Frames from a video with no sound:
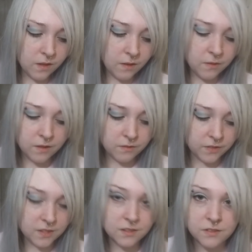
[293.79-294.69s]
I mean,
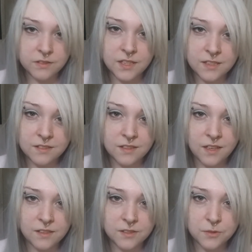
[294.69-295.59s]
free stuff's nice.
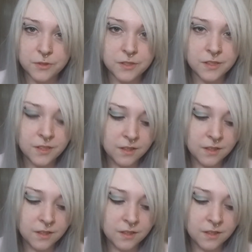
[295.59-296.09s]
Yeah, it's cool.